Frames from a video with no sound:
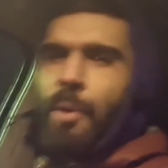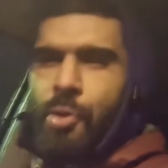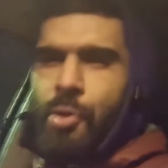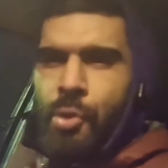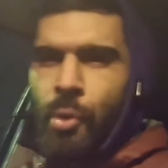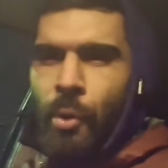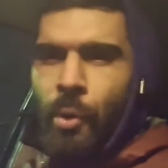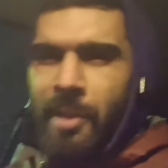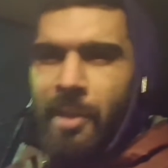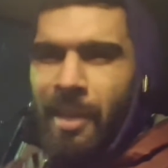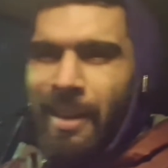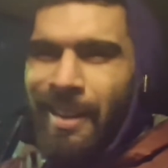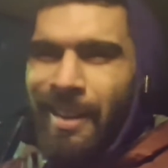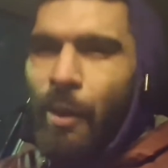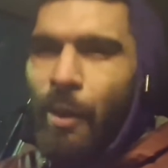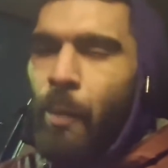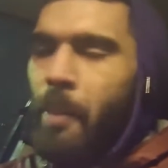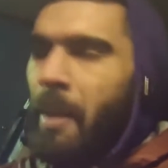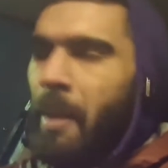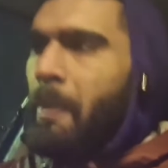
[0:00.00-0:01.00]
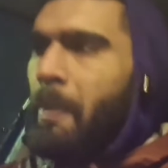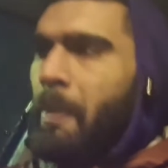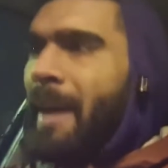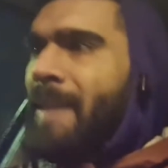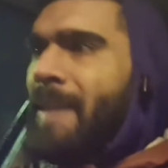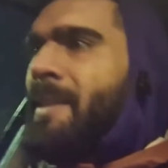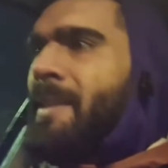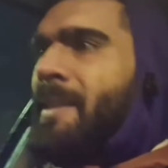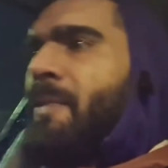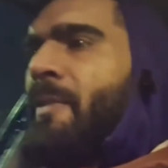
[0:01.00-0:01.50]
Shaw is a little bit
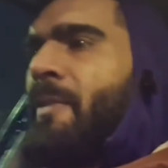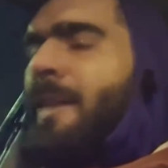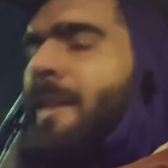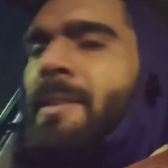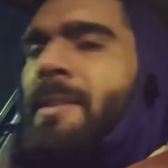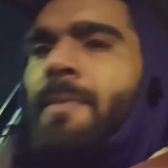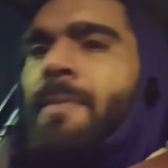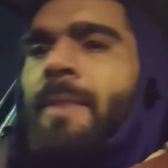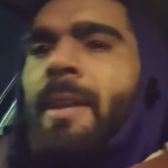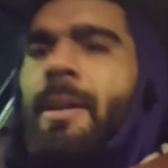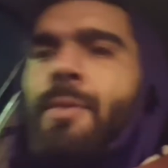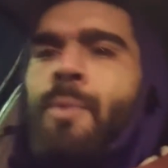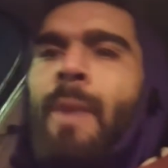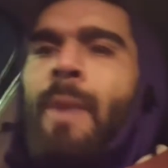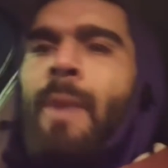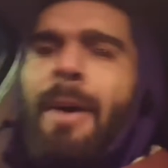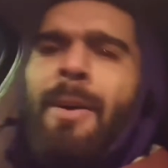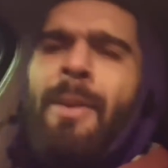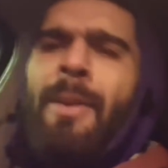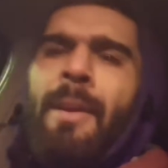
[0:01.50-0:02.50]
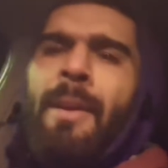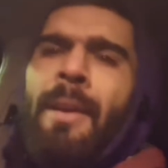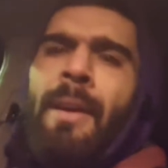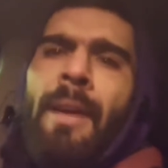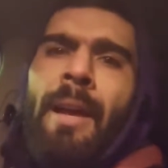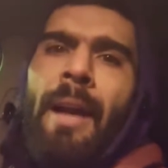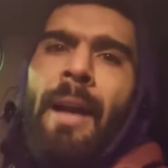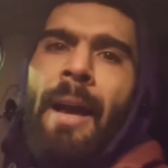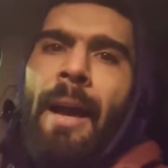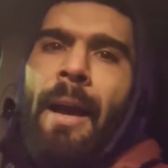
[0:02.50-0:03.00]
better defensively as well.
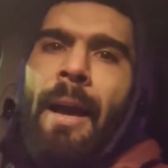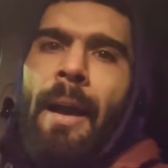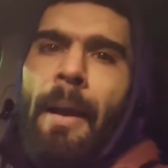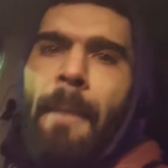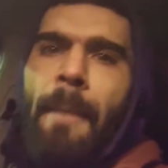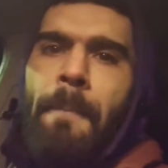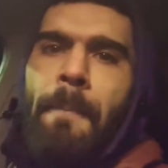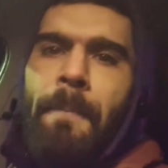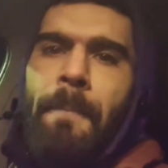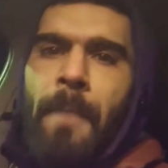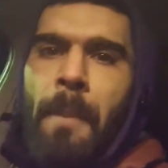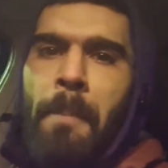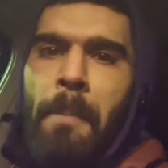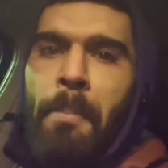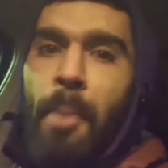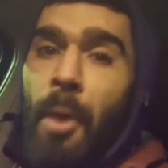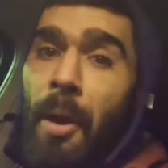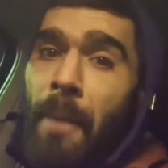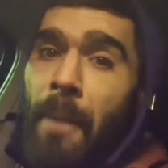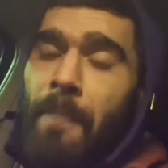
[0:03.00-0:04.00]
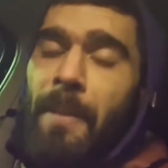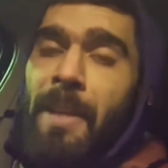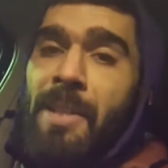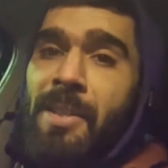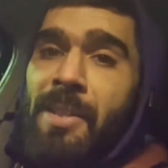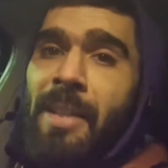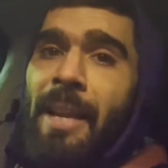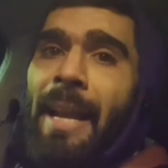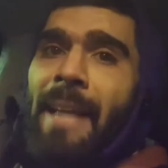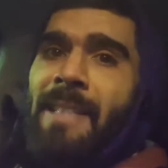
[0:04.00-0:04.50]
But he
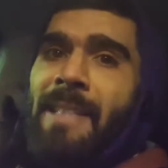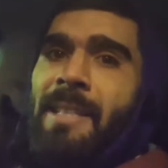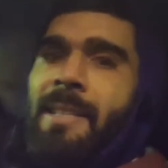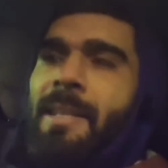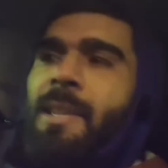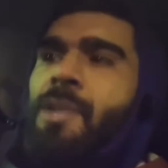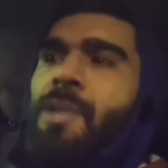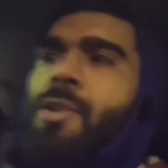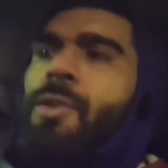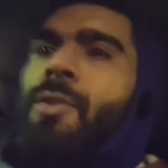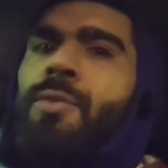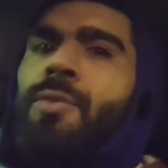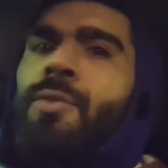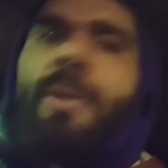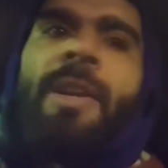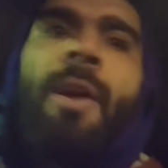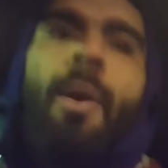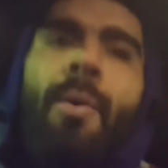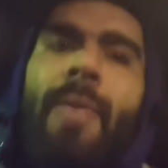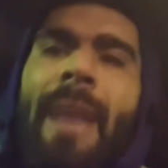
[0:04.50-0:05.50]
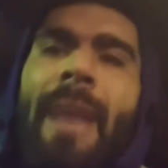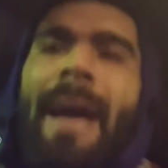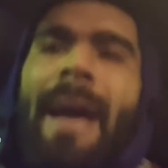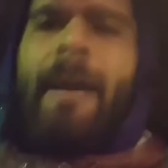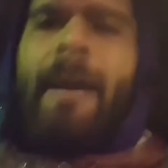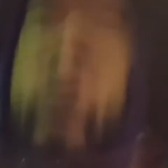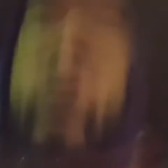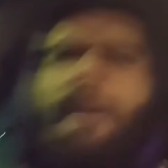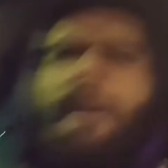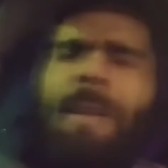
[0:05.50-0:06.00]
still has his issues, we know that.
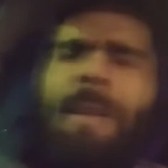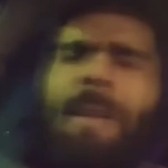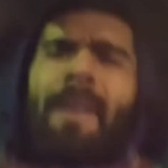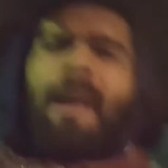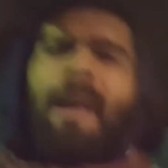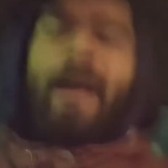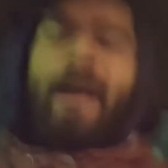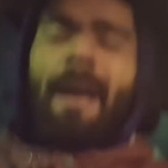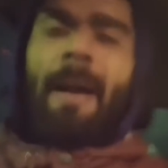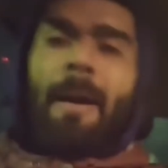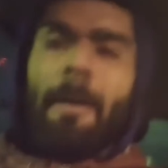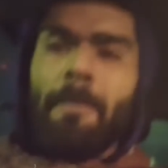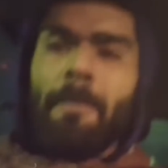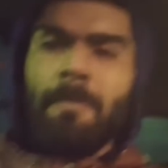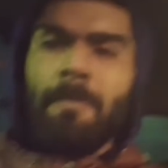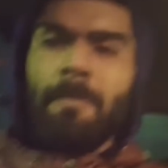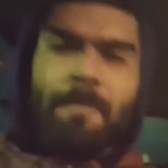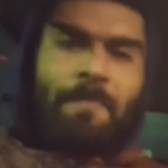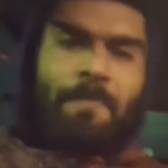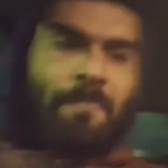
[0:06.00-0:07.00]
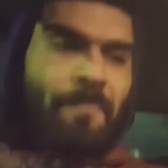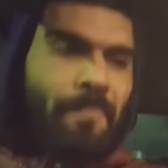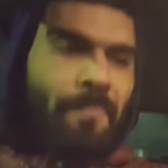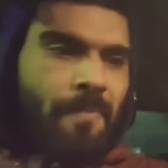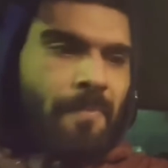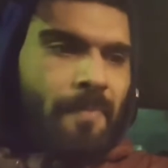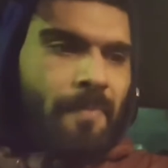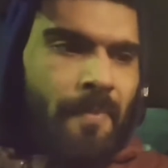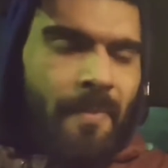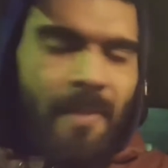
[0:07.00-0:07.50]

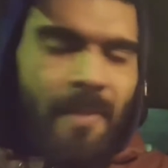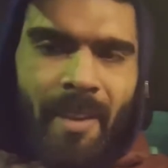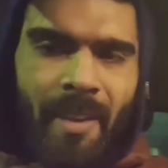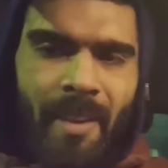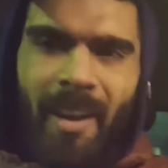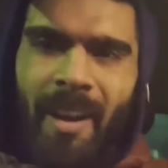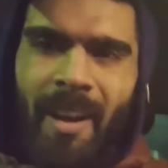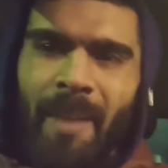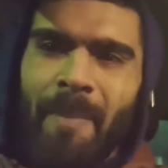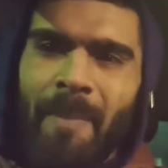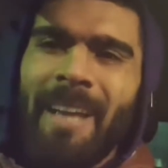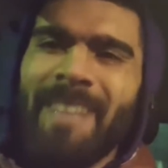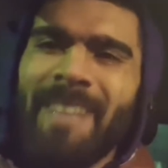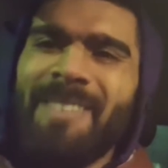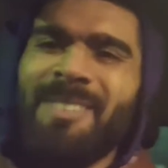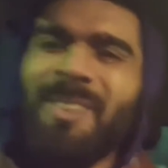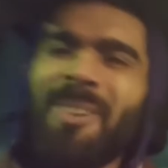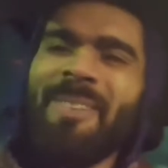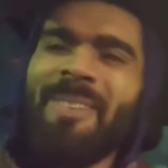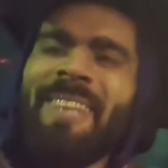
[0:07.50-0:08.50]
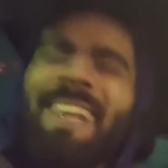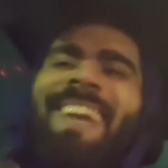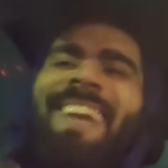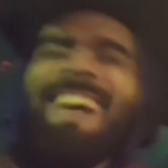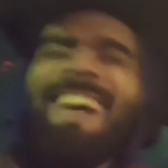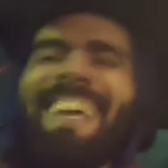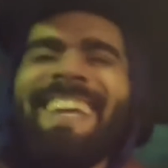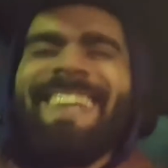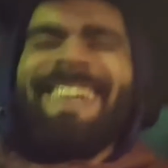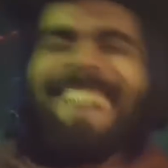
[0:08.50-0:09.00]
Oh man, so
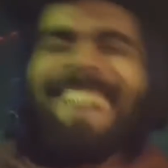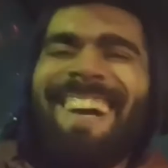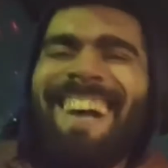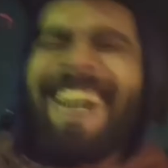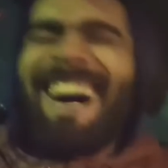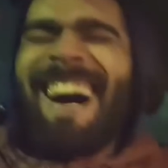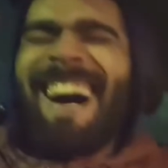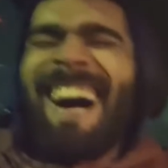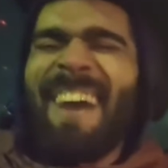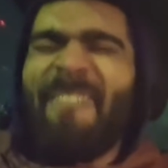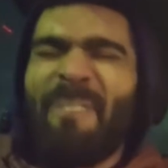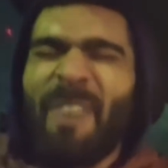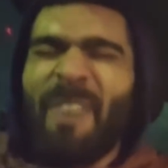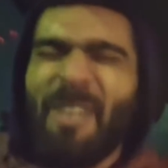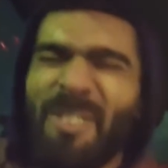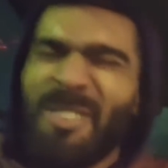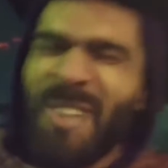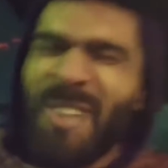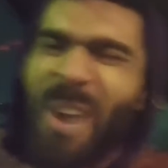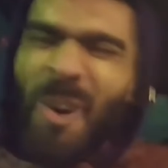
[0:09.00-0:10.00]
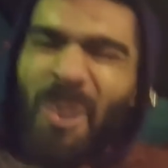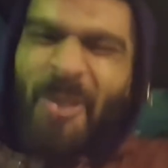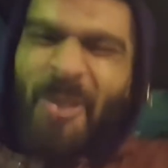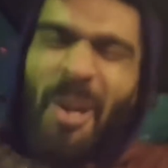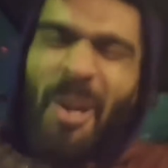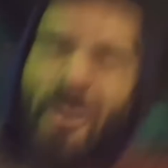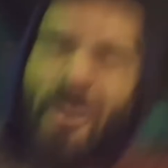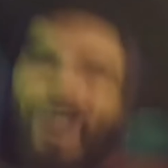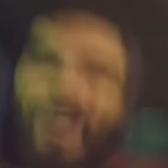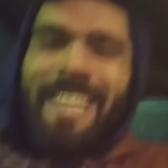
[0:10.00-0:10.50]
delighted. It feels so
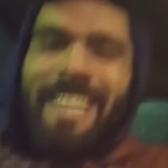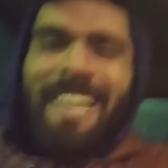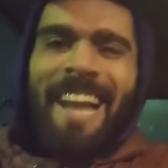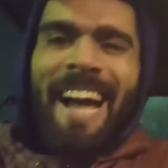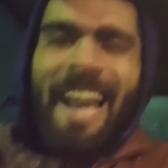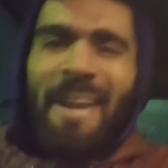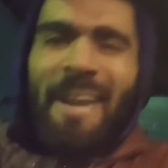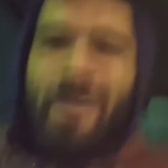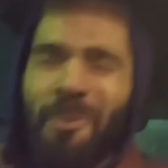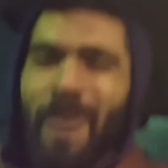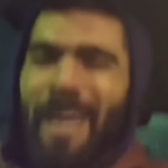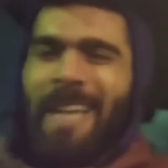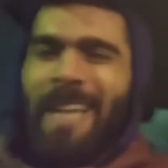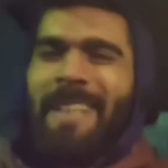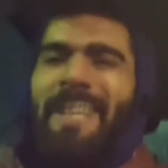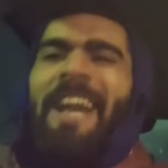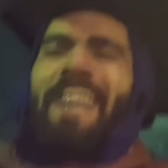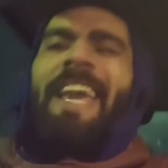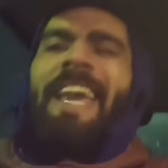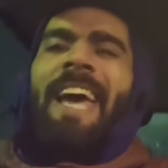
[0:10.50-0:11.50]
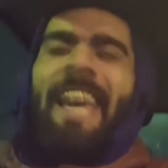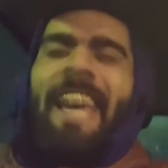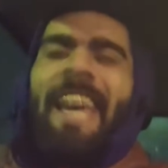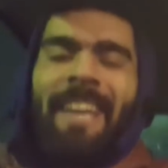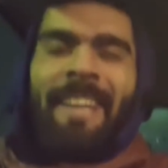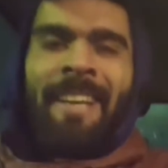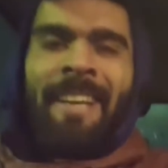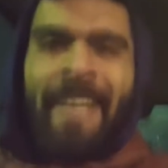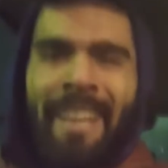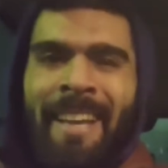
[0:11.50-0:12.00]
good when United win, doesn't it?
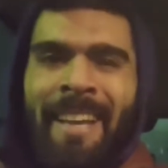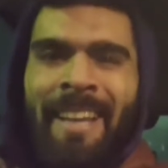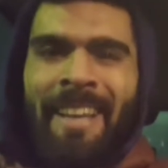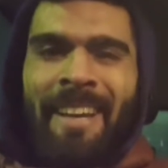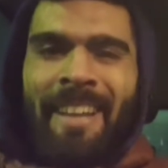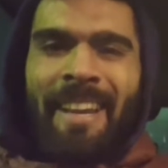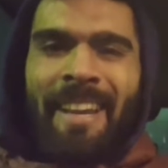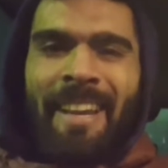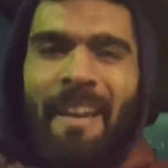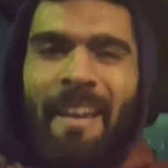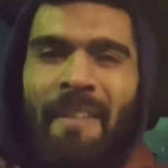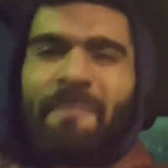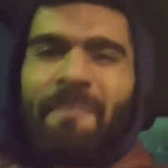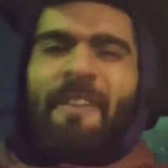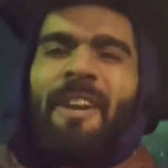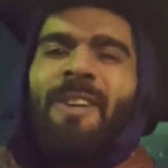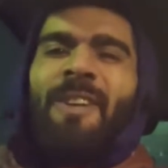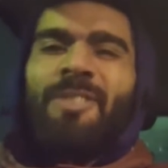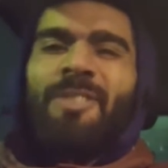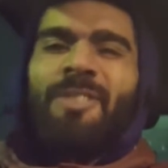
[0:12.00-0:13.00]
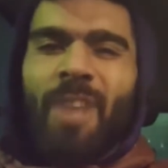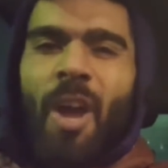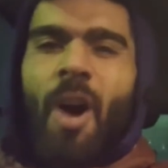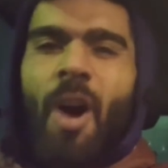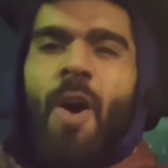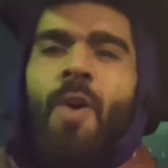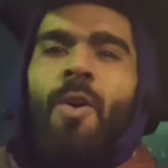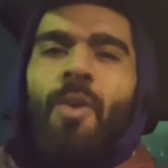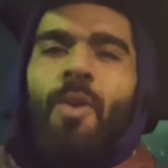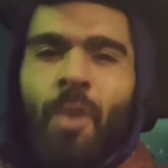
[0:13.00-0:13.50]
It feels
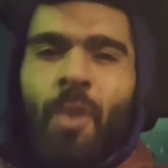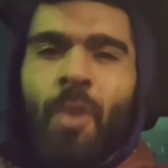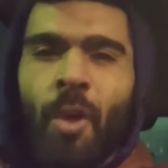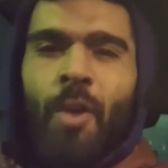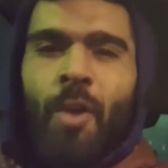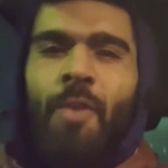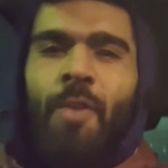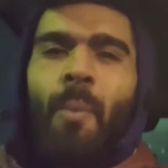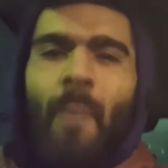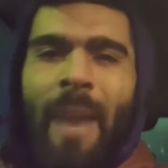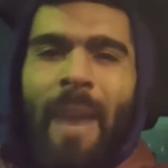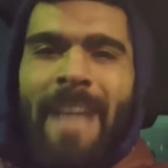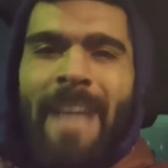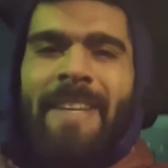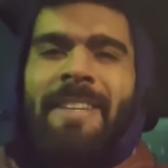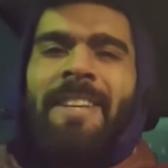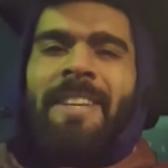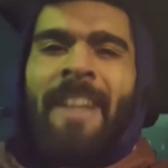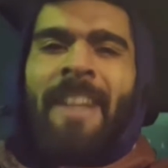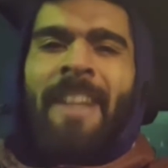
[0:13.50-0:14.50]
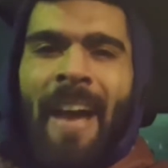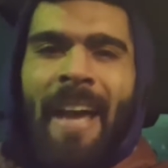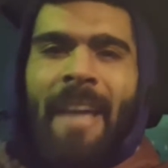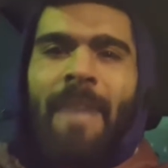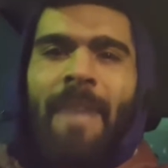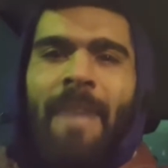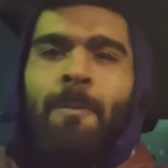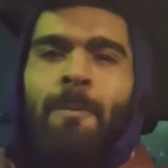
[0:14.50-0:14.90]
so good when United